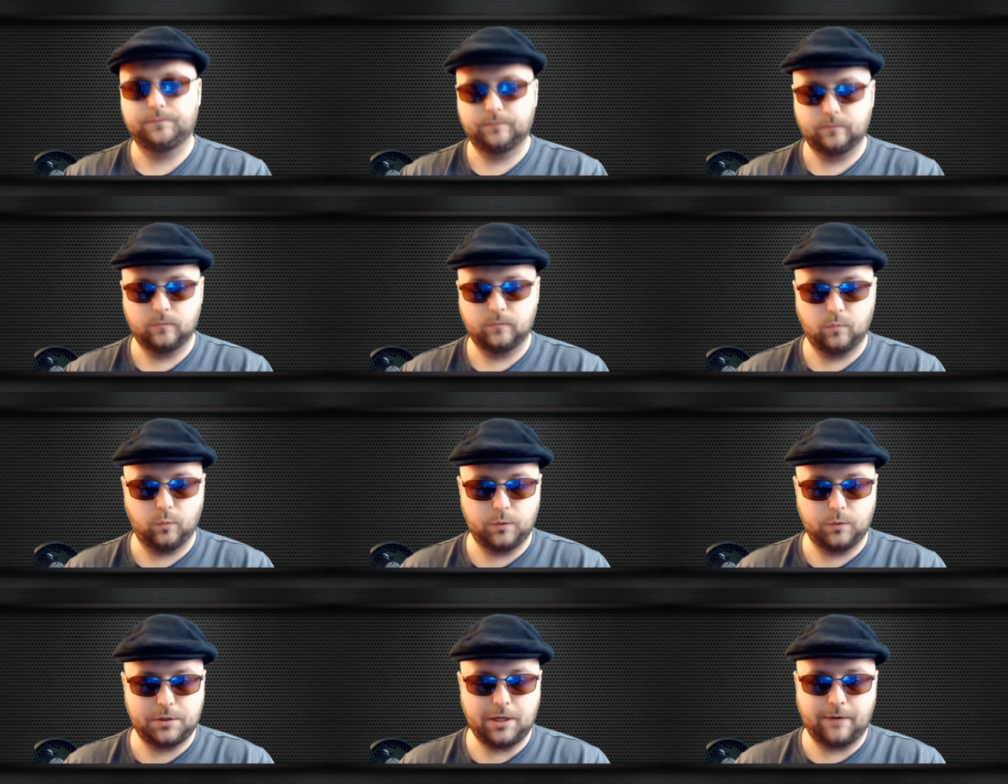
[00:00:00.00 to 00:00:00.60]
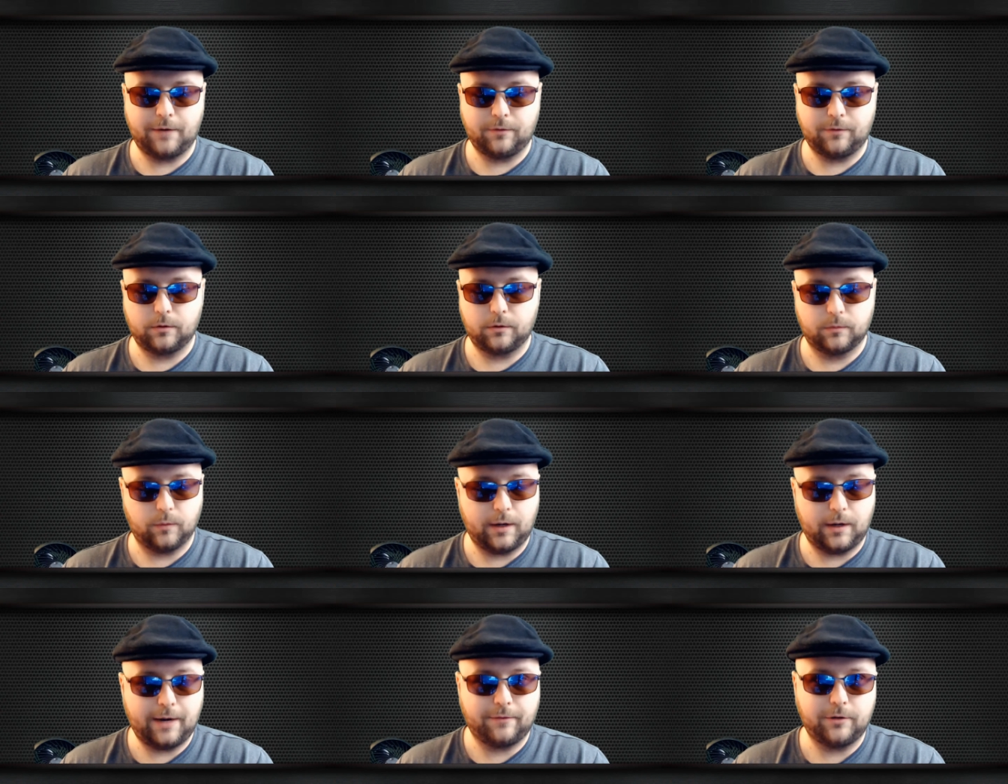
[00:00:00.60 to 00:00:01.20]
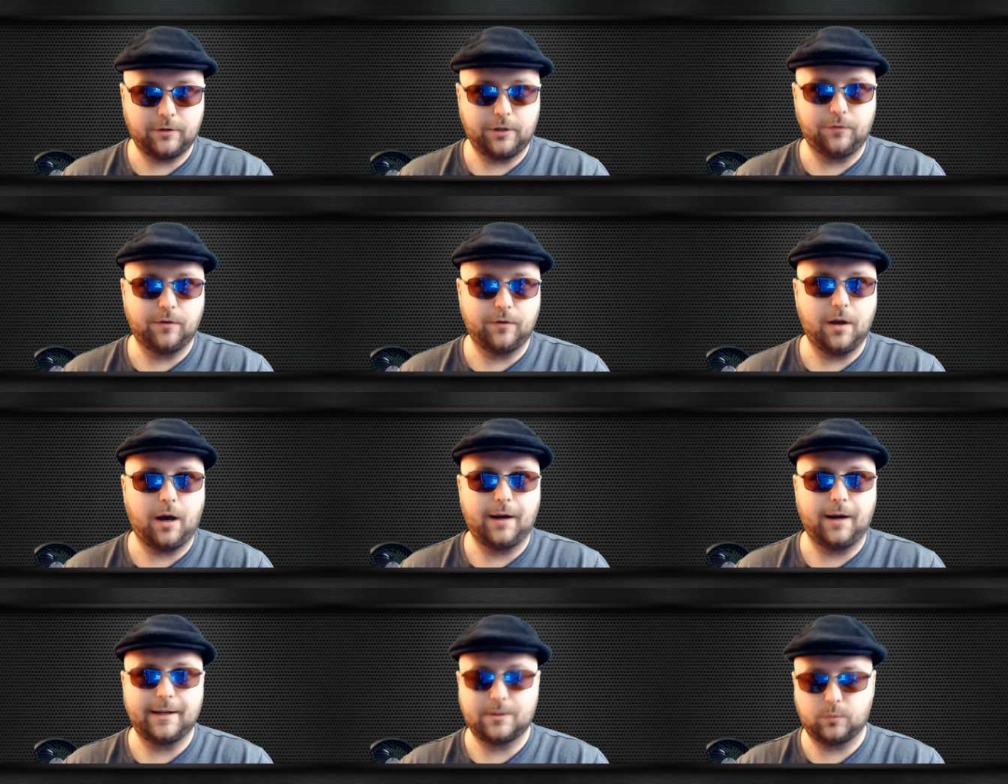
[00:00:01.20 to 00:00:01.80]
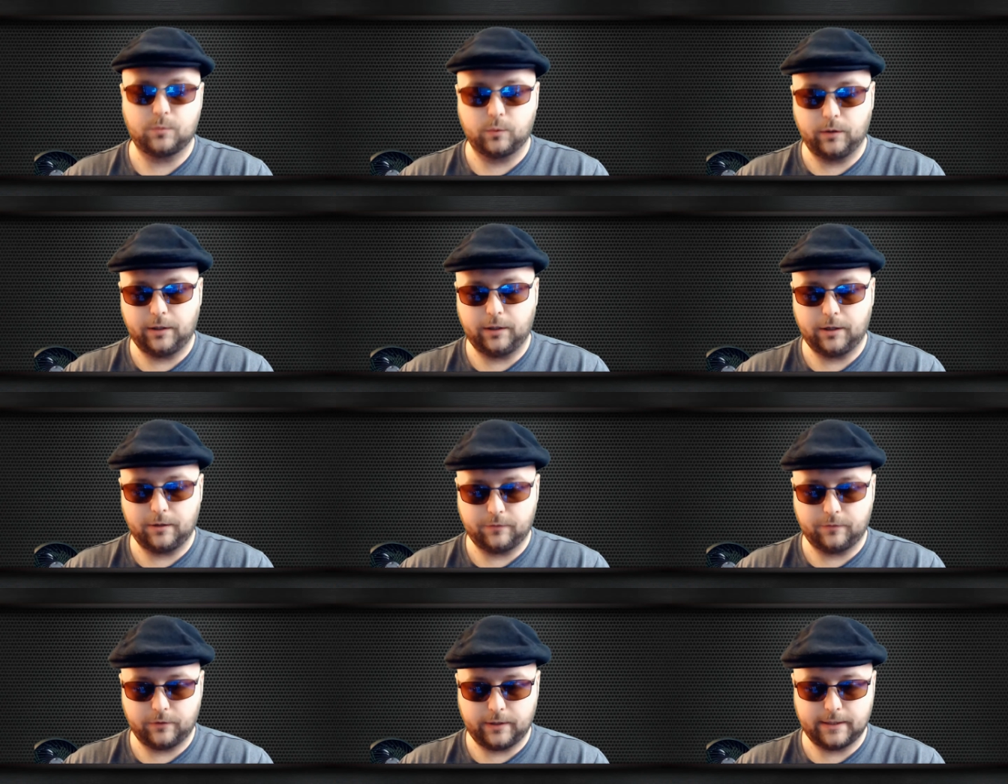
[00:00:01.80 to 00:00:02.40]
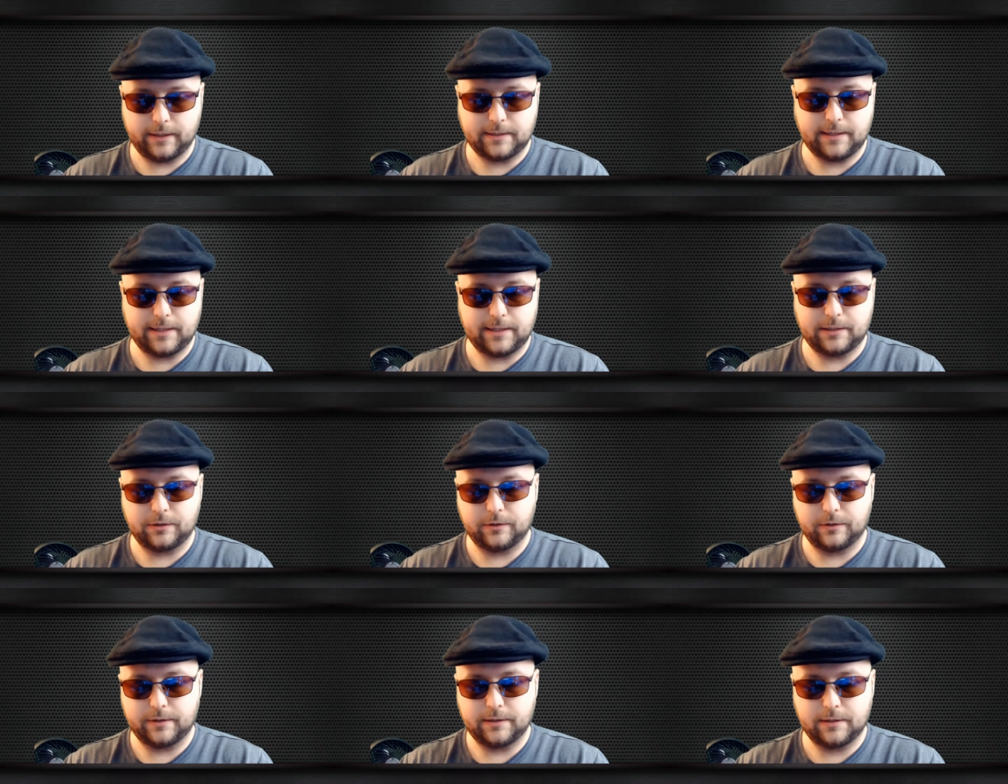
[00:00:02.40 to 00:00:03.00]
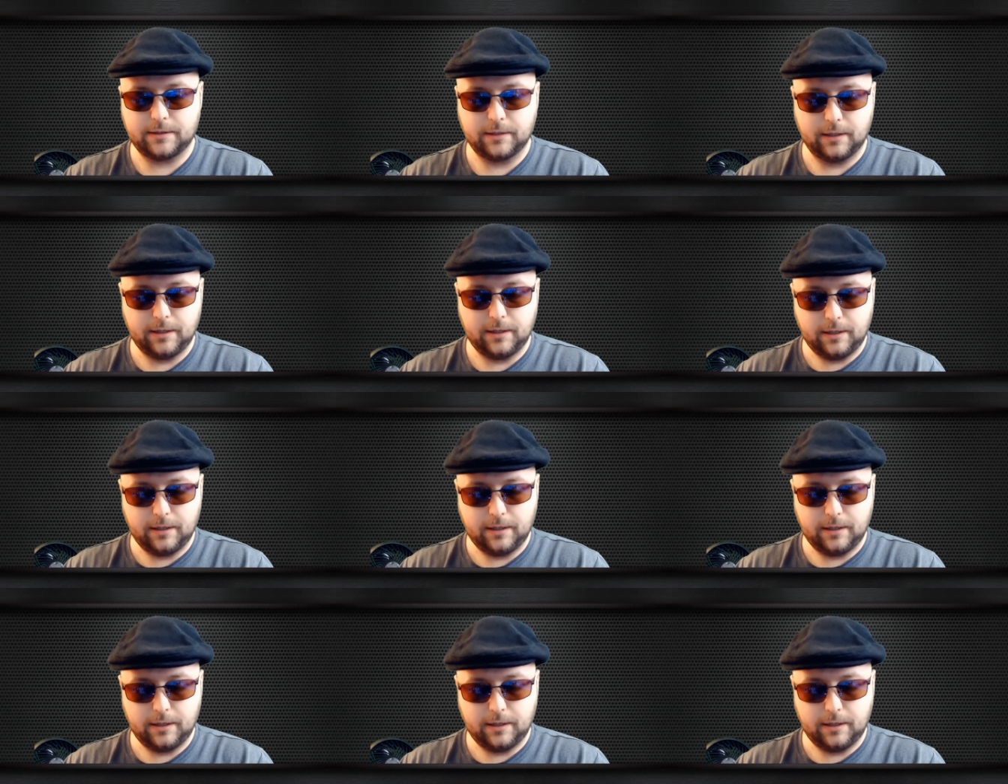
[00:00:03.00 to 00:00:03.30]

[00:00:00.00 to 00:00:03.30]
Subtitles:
whatever you've got, it's really good for the accessories.